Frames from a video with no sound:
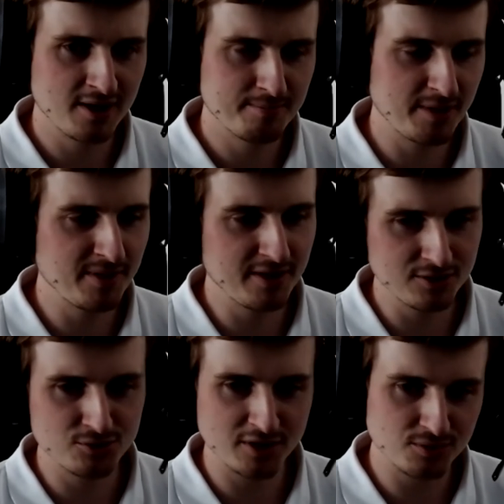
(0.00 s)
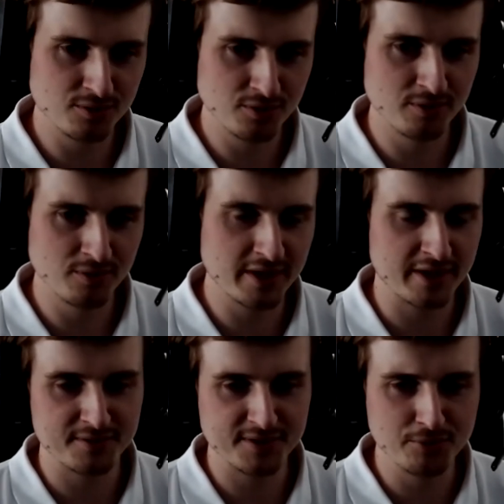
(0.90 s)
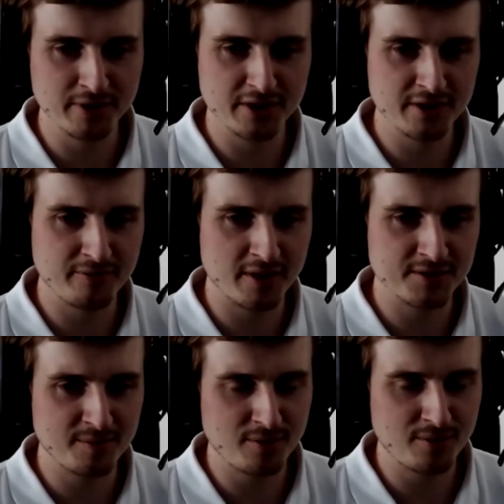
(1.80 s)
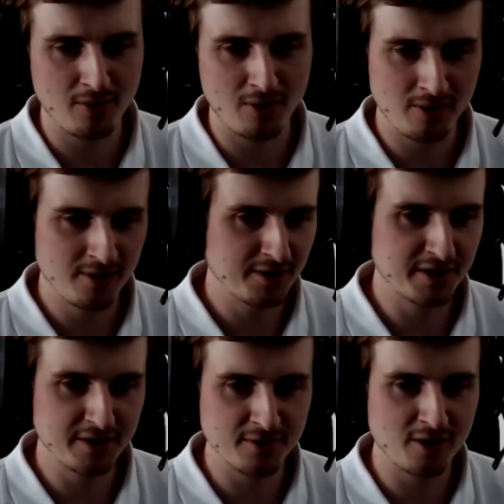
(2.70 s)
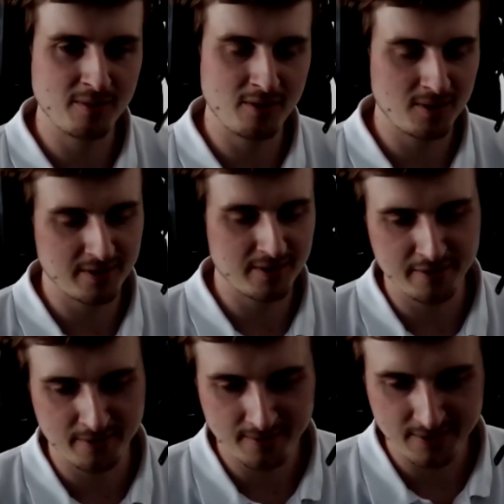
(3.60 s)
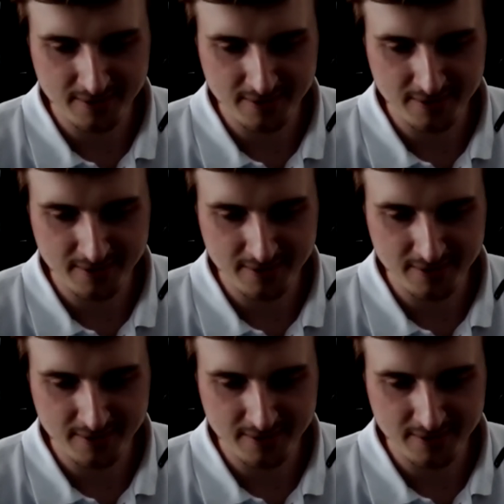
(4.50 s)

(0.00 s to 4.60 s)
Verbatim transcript: maybe try to look at SigWiki, for example, or GitHub, or I don't know.